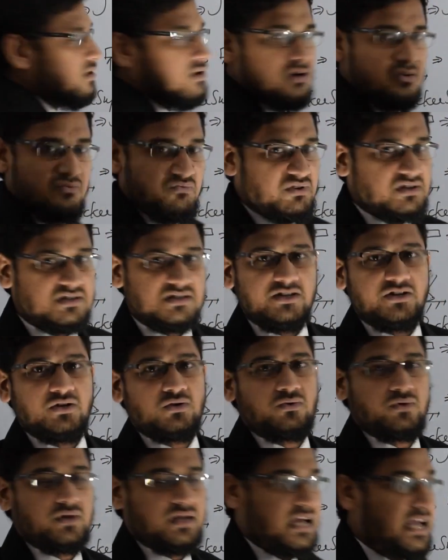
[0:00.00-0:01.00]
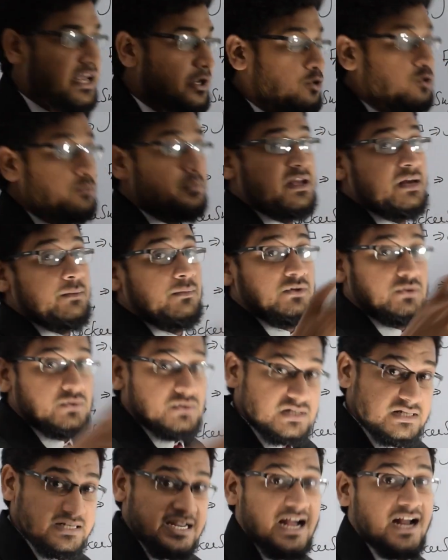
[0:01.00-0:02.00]
Obviously no. I could be able to
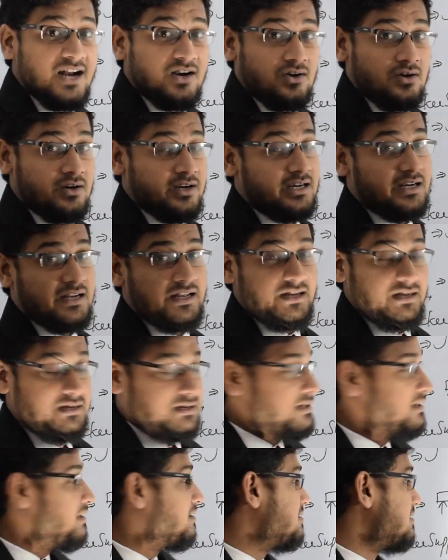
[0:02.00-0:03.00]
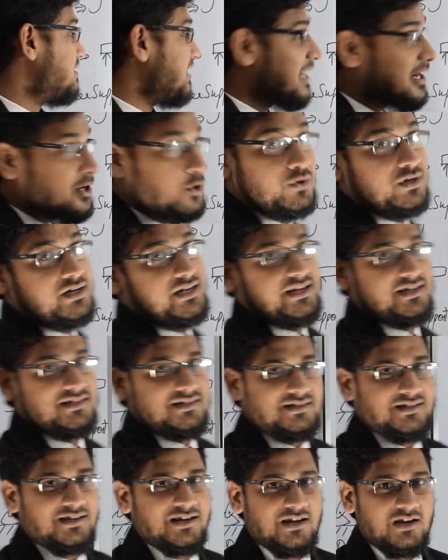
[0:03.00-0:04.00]
stand on it. In childhood
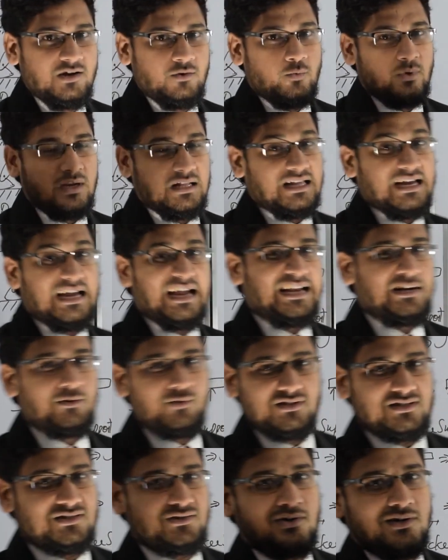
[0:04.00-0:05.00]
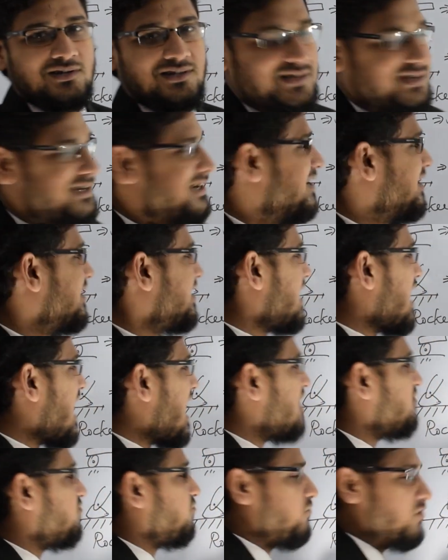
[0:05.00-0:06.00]
days, while the height was not
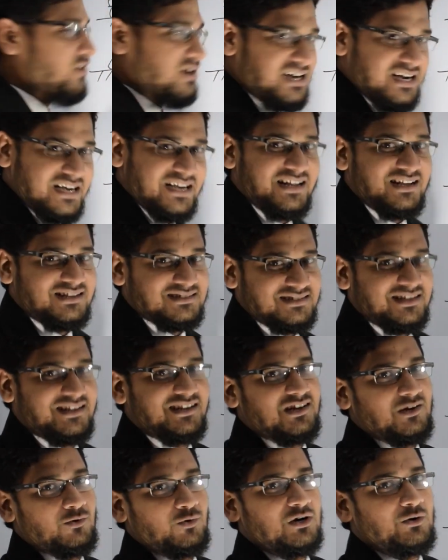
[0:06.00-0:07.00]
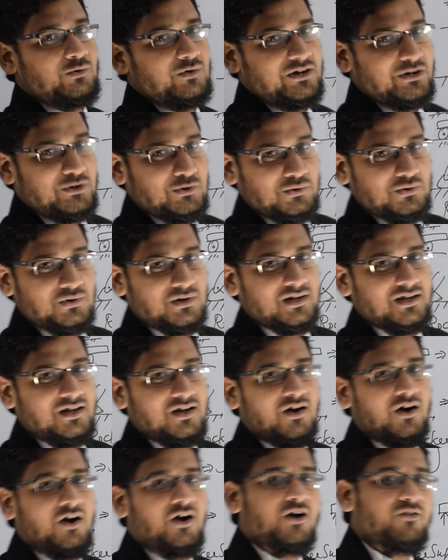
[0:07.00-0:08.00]
apt for riding a cycle, what will you do?
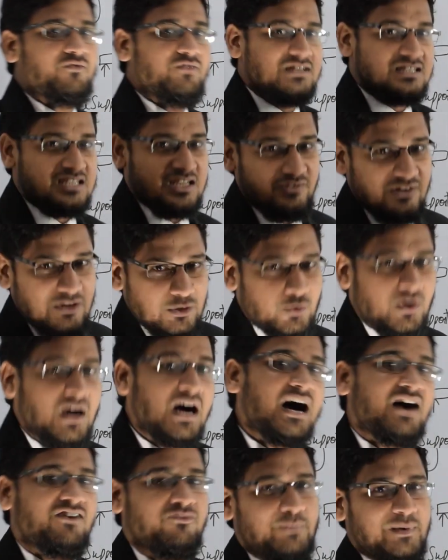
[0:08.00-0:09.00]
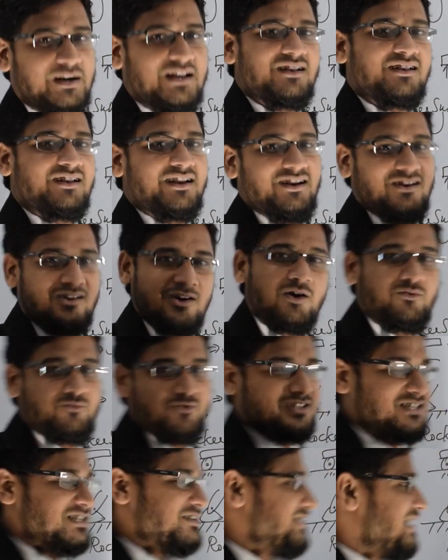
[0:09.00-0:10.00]
Obviously we'll do half pedal, right?
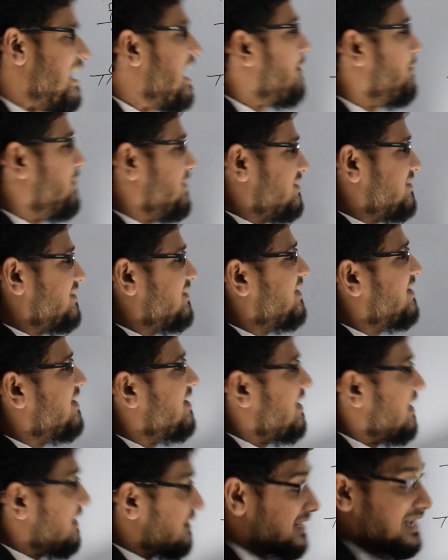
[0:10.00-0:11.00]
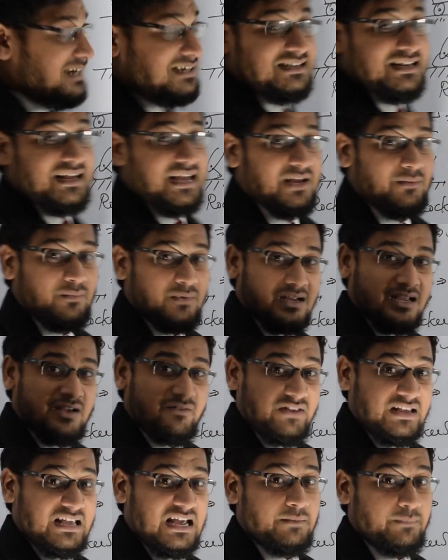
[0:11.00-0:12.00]
Obviously it happens. That time
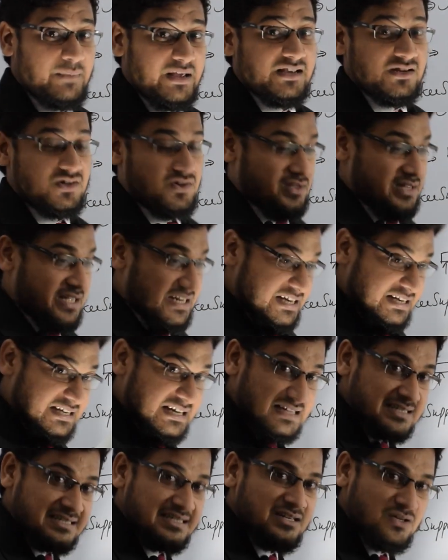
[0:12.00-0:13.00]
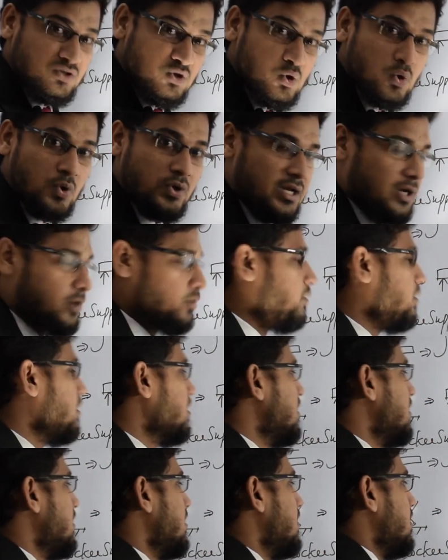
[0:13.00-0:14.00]
we can make sure that it doesn't go down.
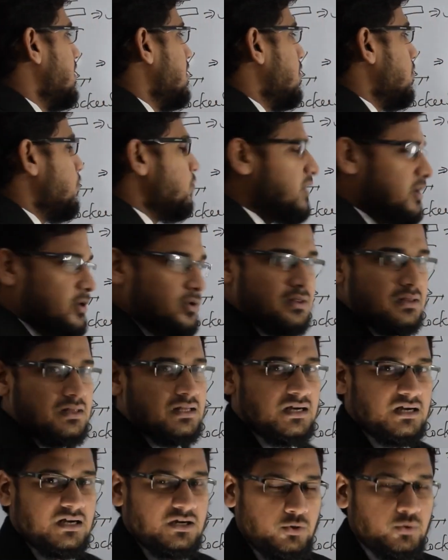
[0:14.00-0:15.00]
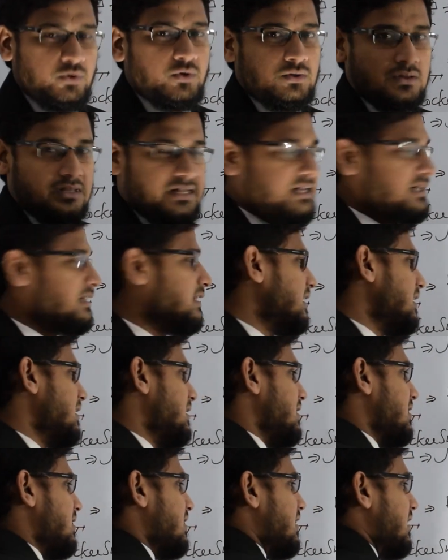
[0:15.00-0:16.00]
Will you do you think
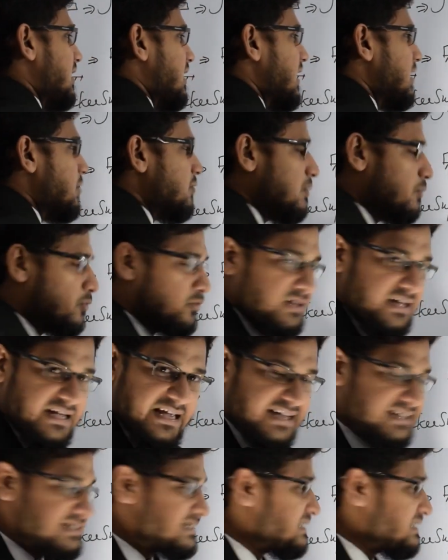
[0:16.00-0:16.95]
that it will move in the x